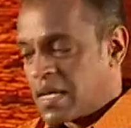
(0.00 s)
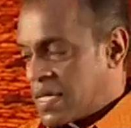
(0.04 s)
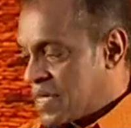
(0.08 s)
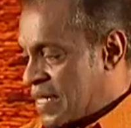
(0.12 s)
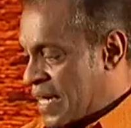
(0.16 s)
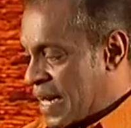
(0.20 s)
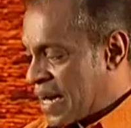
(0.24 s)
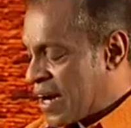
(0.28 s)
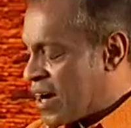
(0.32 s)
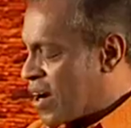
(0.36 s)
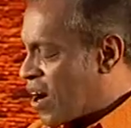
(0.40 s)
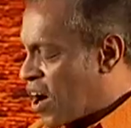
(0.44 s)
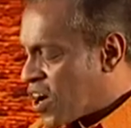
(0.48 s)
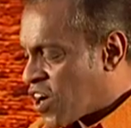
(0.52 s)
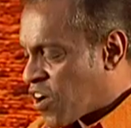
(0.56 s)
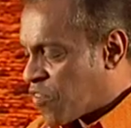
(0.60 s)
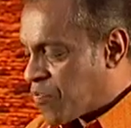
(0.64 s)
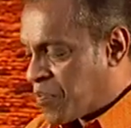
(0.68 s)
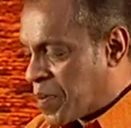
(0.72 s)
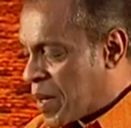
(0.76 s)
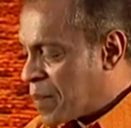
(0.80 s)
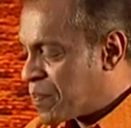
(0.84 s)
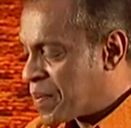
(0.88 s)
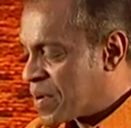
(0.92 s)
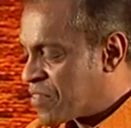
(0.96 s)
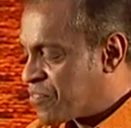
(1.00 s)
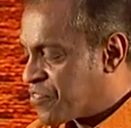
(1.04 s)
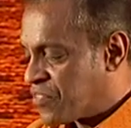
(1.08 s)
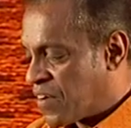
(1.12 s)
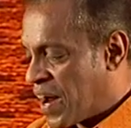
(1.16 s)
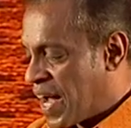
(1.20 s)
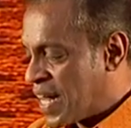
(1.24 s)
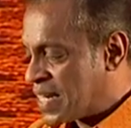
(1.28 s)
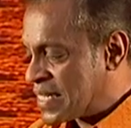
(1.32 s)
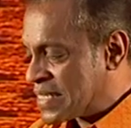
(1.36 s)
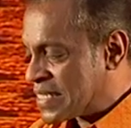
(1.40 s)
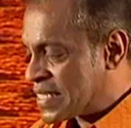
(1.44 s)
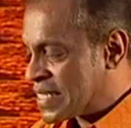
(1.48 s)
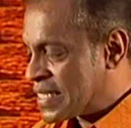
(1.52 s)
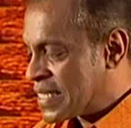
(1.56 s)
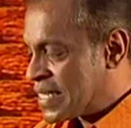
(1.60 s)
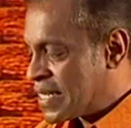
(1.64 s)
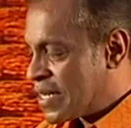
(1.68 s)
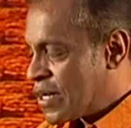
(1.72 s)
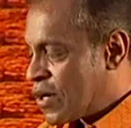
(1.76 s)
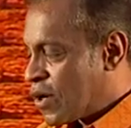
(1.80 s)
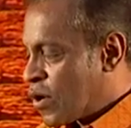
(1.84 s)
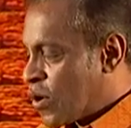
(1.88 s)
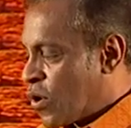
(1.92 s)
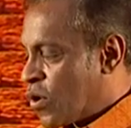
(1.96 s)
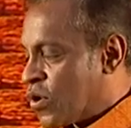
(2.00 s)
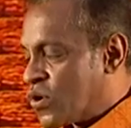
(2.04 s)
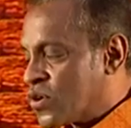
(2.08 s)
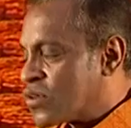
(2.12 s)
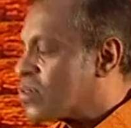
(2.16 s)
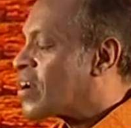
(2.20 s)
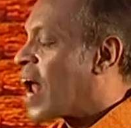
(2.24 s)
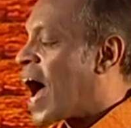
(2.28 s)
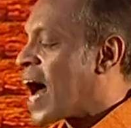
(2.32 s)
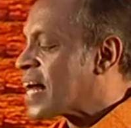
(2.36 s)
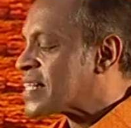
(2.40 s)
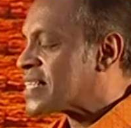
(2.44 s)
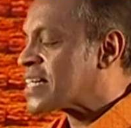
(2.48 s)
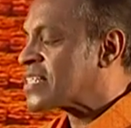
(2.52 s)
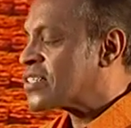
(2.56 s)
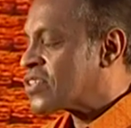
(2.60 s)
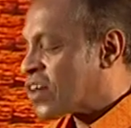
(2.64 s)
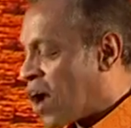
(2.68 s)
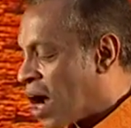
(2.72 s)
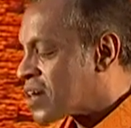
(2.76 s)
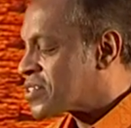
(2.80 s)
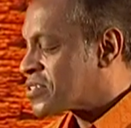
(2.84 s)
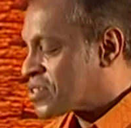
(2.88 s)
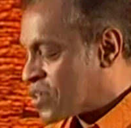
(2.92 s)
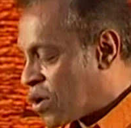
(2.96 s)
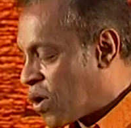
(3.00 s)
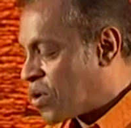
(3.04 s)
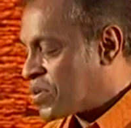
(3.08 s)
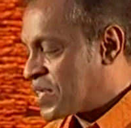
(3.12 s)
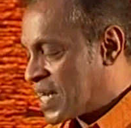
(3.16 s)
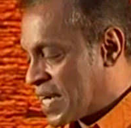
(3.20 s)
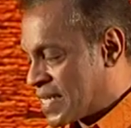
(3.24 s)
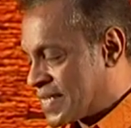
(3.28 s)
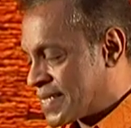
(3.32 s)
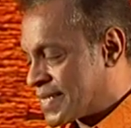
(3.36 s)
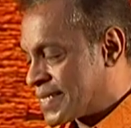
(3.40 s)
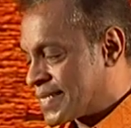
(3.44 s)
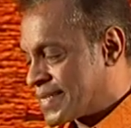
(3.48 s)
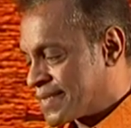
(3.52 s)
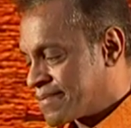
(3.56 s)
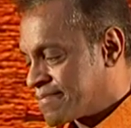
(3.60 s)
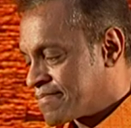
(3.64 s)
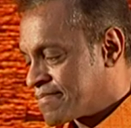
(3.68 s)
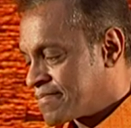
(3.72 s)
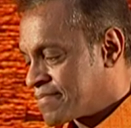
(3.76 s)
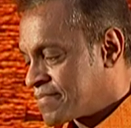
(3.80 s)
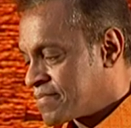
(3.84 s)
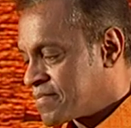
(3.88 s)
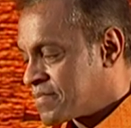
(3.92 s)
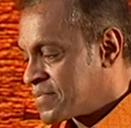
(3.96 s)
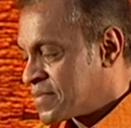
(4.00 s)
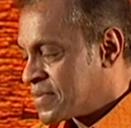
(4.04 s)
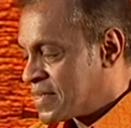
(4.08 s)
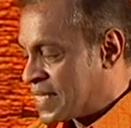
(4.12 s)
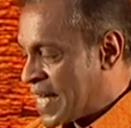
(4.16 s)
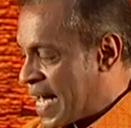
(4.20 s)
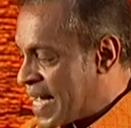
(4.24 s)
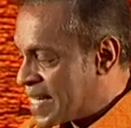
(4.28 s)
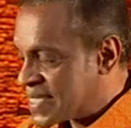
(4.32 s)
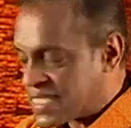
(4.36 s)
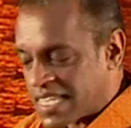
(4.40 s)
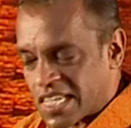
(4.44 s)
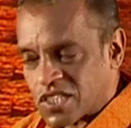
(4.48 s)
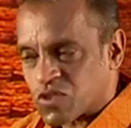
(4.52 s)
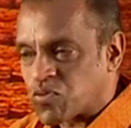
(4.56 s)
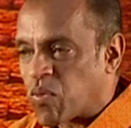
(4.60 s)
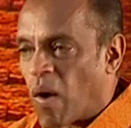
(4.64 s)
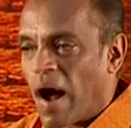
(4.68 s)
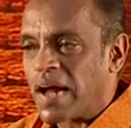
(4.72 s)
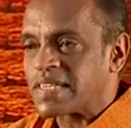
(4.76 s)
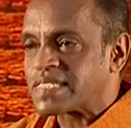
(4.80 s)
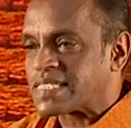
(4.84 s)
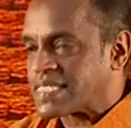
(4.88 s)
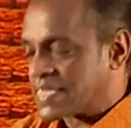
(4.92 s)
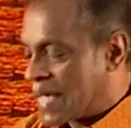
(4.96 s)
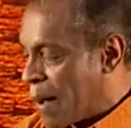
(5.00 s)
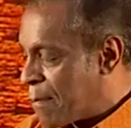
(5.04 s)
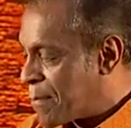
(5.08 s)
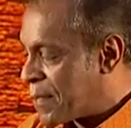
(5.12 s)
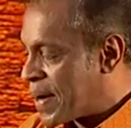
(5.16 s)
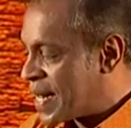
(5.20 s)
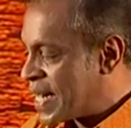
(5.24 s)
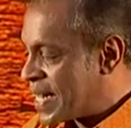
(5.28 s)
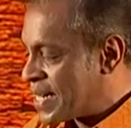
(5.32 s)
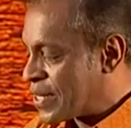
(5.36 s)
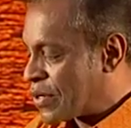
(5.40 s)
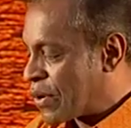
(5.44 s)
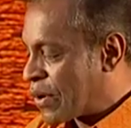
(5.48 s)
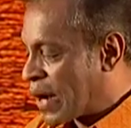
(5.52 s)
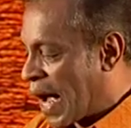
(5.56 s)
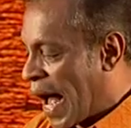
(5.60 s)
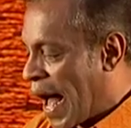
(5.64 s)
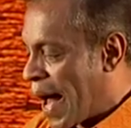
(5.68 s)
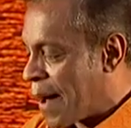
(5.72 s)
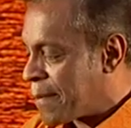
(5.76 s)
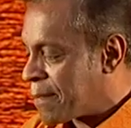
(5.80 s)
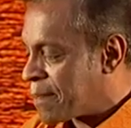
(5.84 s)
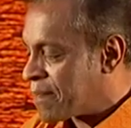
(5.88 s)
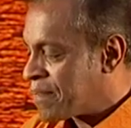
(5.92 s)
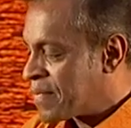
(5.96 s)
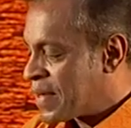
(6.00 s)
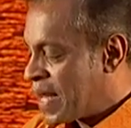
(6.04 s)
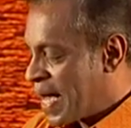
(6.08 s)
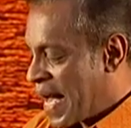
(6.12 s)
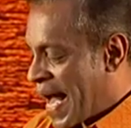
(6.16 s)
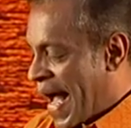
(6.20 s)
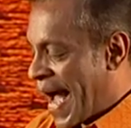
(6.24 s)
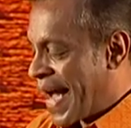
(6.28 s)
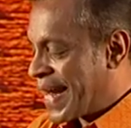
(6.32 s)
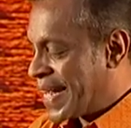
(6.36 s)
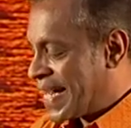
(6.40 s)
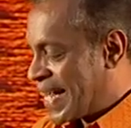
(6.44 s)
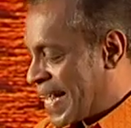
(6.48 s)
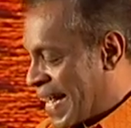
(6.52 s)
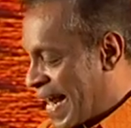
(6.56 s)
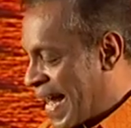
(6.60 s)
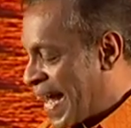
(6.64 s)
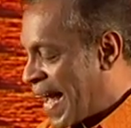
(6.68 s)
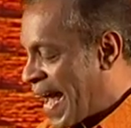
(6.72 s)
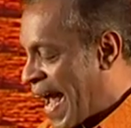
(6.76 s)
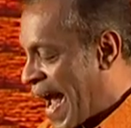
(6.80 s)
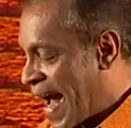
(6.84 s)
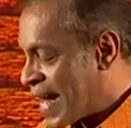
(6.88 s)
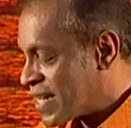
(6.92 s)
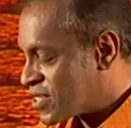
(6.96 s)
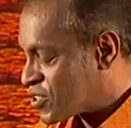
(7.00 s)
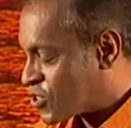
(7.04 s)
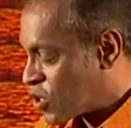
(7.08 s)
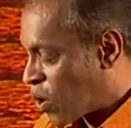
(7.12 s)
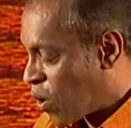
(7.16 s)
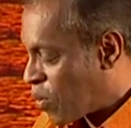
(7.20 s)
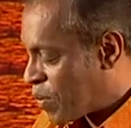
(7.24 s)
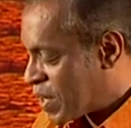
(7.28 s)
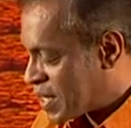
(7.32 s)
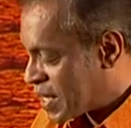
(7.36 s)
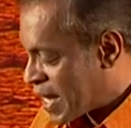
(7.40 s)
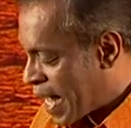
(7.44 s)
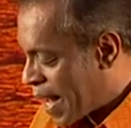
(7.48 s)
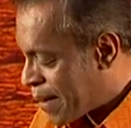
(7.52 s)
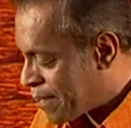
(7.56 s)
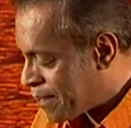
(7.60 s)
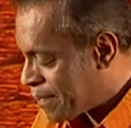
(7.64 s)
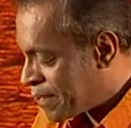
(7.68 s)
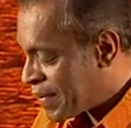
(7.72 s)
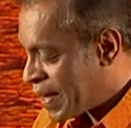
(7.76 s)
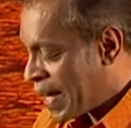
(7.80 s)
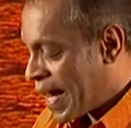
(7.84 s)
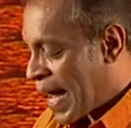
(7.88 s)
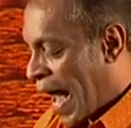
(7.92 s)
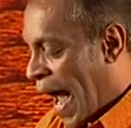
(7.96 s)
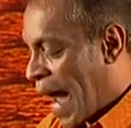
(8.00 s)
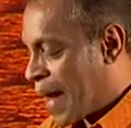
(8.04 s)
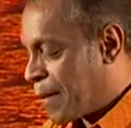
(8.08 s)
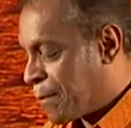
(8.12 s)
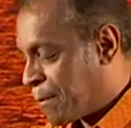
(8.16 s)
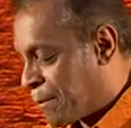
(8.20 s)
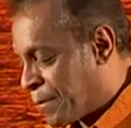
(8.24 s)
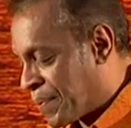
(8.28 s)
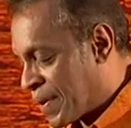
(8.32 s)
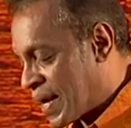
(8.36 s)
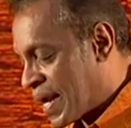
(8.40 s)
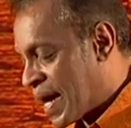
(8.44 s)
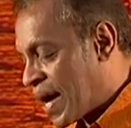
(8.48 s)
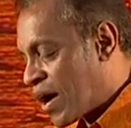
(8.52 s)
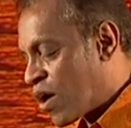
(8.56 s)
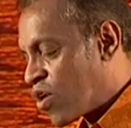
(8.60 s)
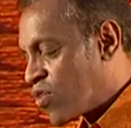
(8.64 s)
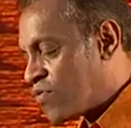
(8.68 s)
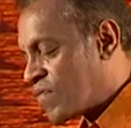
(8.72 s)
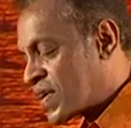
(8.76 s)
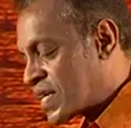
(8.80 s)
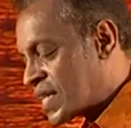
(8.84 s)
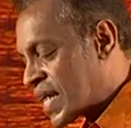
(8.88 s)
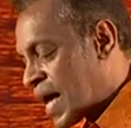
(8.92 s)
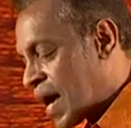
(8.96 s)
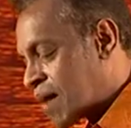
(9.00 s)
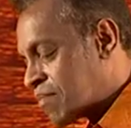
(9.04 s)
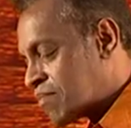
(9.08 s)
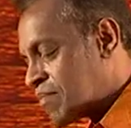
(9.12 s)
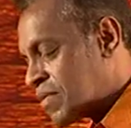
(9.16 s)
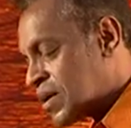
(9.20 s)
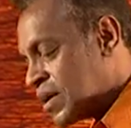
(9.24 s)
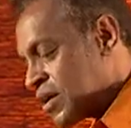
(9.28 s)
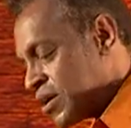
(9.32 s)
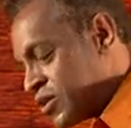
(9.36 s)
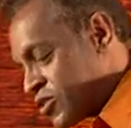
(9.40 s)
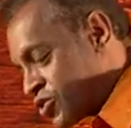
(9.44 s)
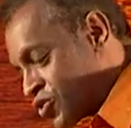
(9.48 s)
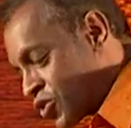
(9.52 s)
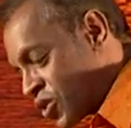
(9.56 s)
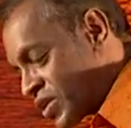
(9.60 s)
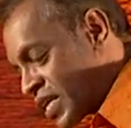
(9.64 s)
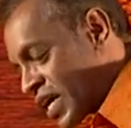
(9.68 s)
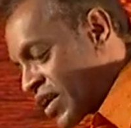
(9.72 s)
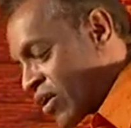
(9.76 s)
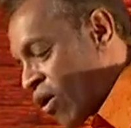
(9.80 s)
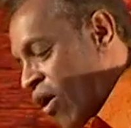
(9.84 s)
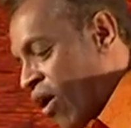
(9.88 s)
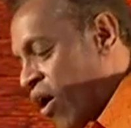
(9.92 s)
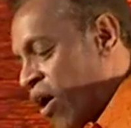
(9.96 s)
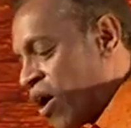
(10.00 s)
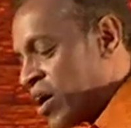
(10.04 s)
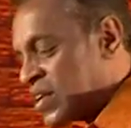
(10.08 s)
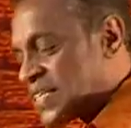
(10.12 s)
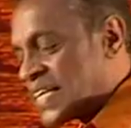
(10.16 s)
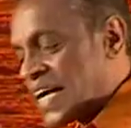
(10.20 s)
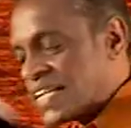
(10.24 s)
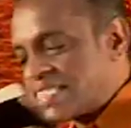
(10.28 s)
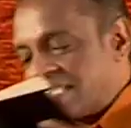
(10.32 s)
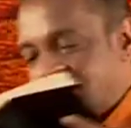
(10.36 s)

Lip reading: There are a lot of people, friends, who rather not know this. They just want somebody to come and lay hands over them and pray over them so that all their